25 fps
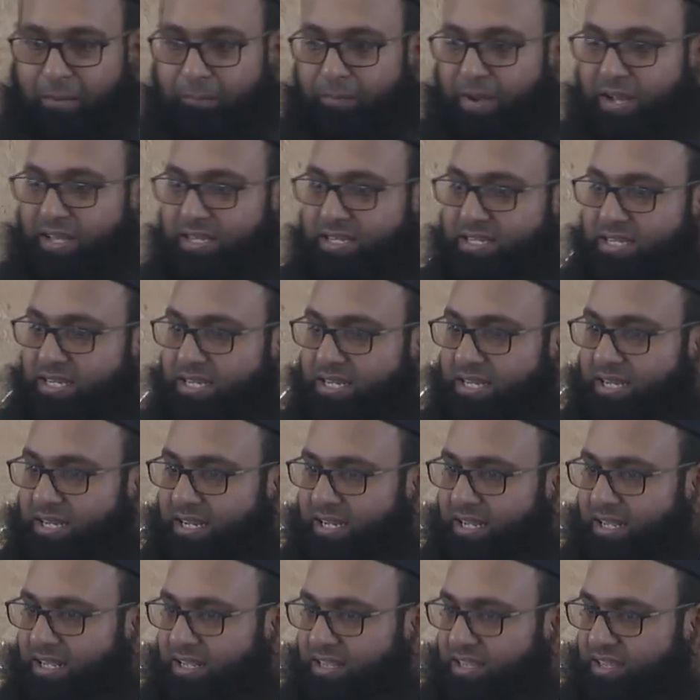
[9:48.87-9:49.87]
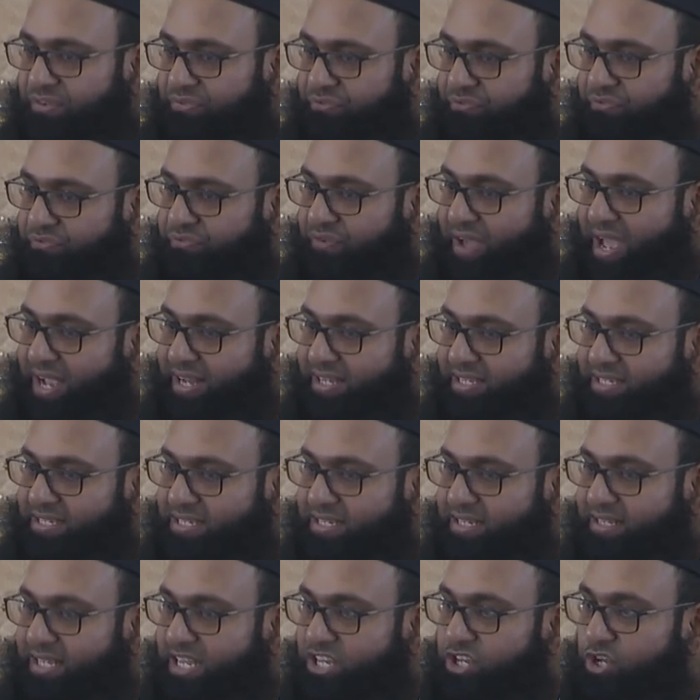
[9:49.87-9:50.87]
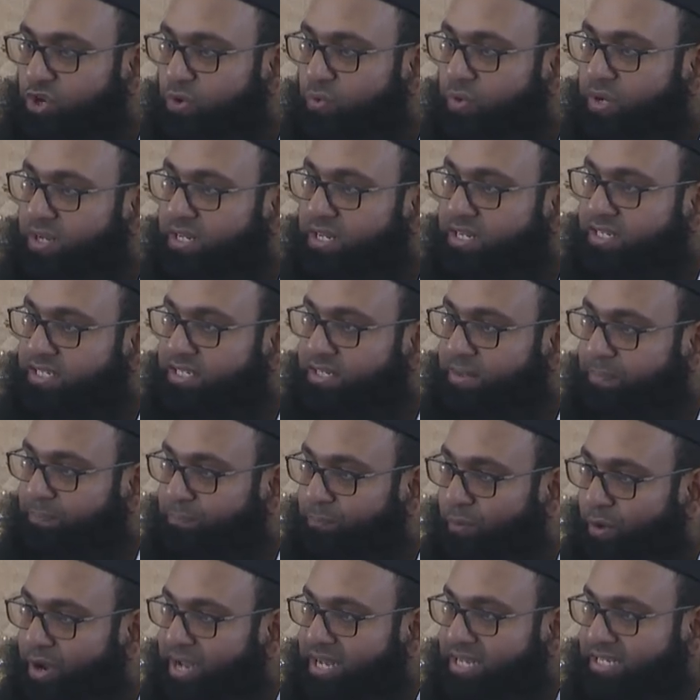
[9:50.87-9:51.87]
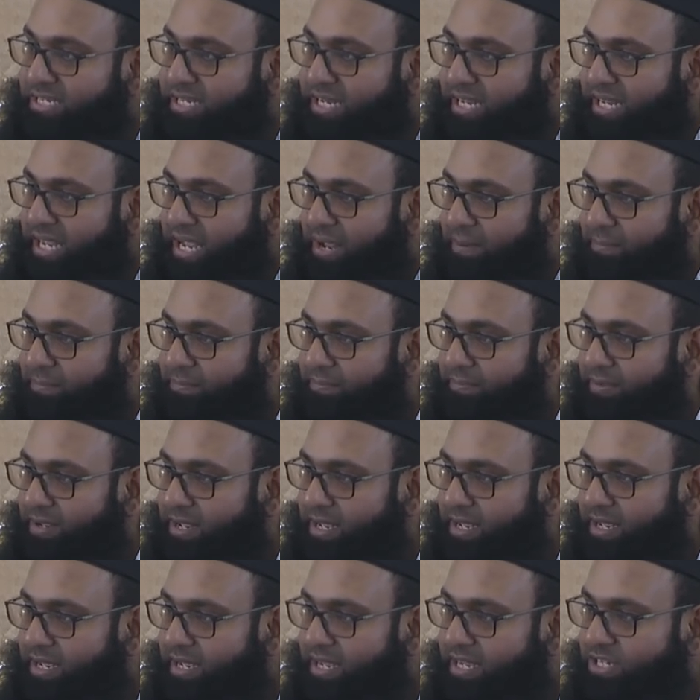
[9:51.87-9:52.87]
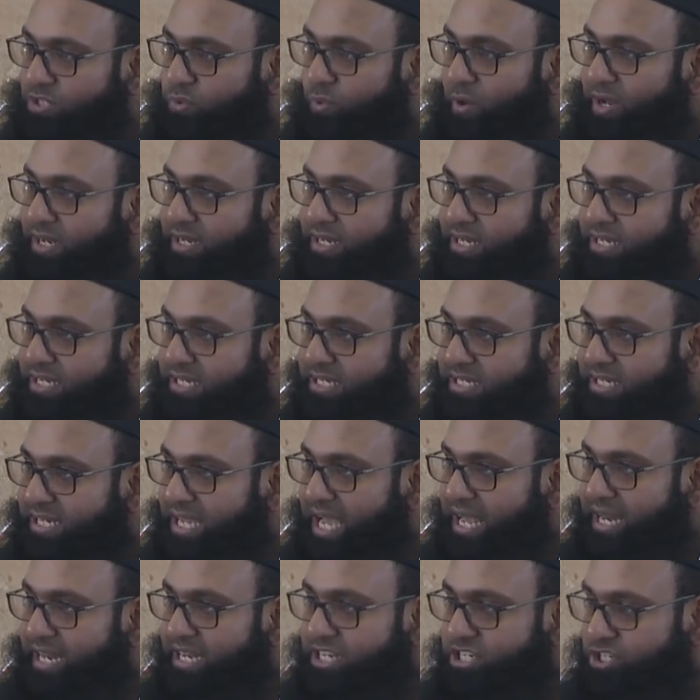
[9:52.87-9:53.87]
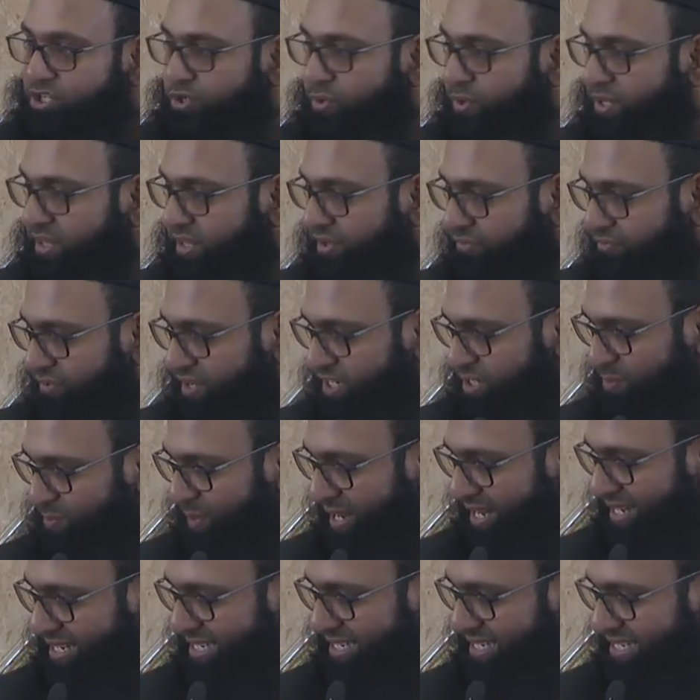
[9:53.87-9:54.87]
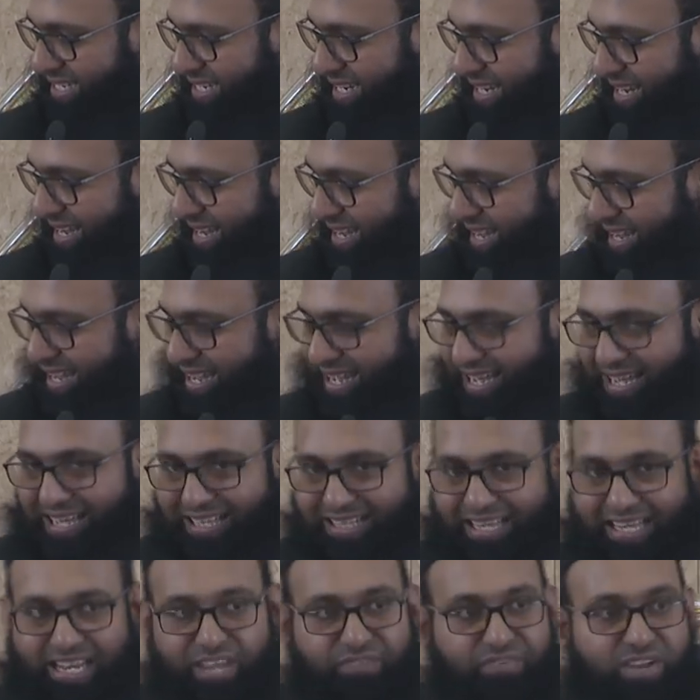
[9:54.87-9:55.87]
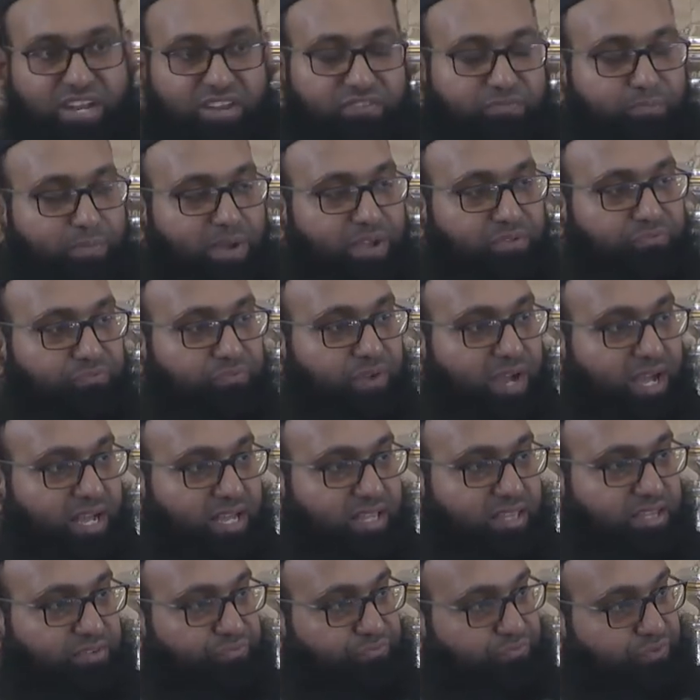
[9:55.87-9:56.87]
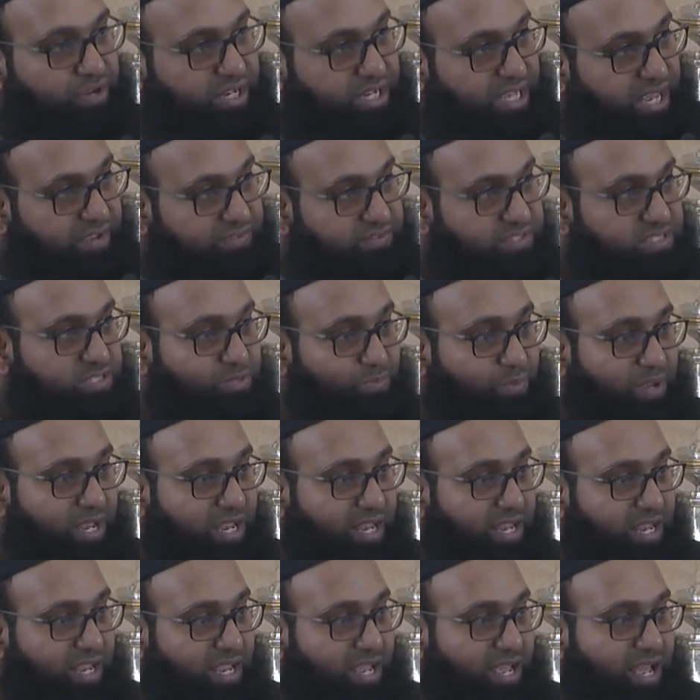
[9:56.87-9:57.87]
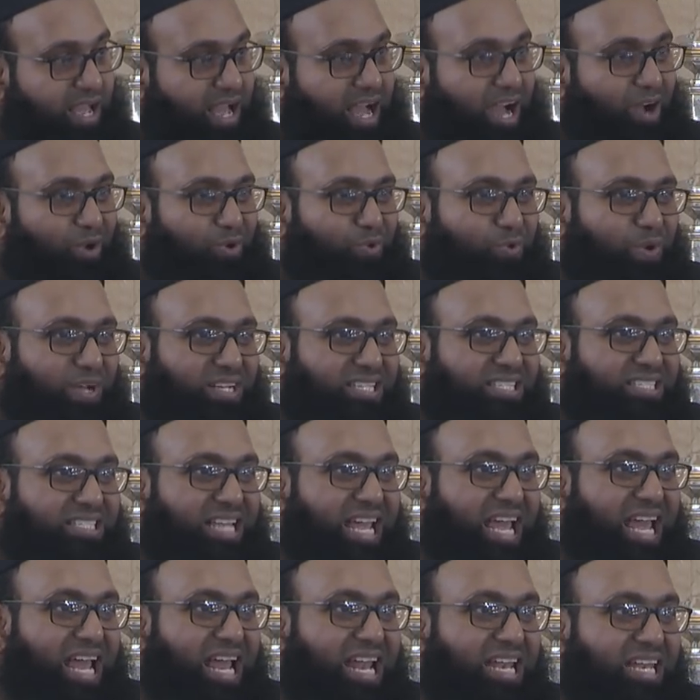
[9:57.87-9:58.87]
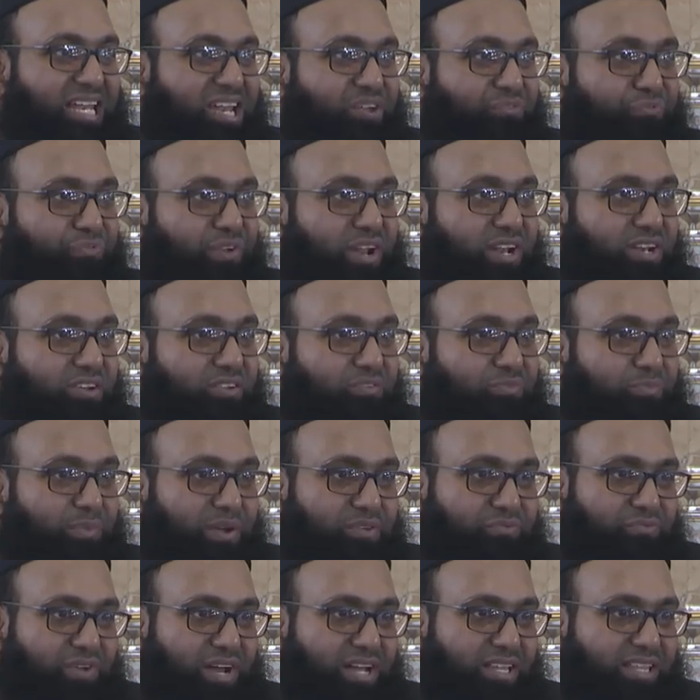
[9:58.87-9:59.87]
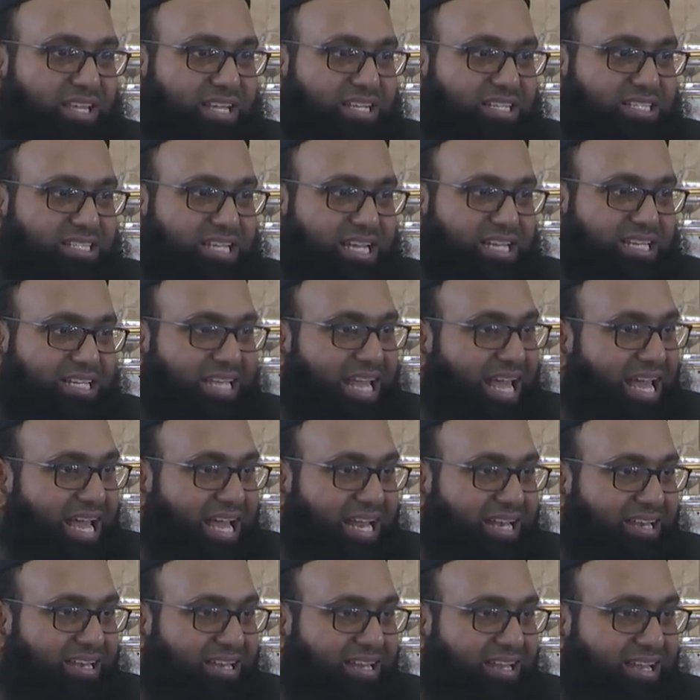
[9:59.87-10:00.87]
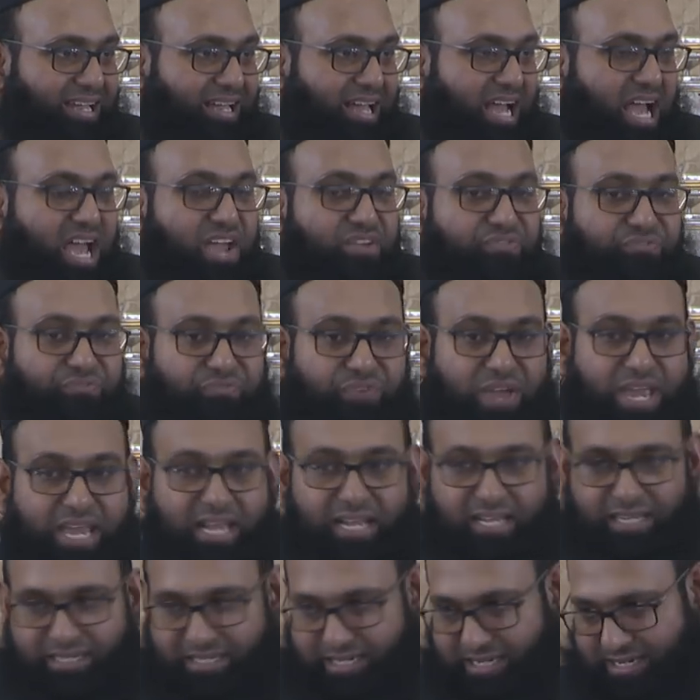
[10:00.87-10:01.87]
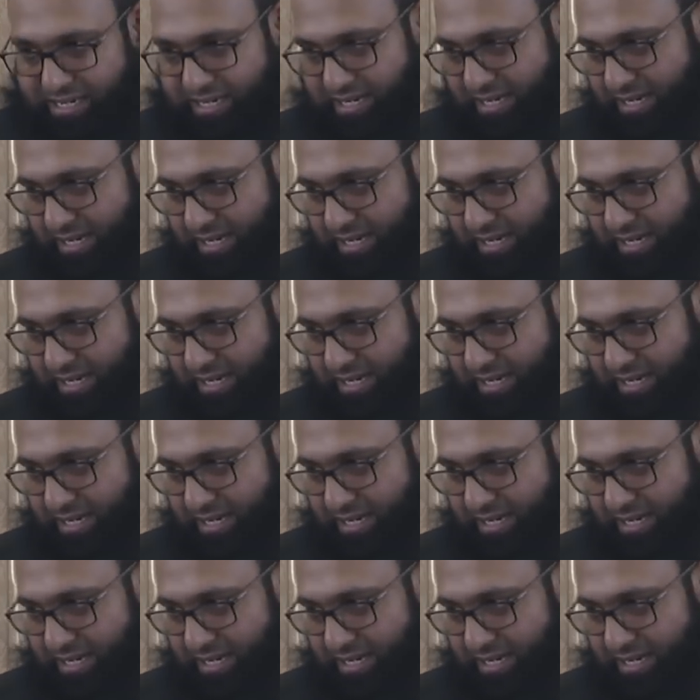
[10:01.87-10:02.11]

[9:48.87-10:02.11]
But the fact that you were disappointing him is what discouraged you in the first place. That even if my father forgives me, how do I stand in front of my father and say, Dad, I have failed.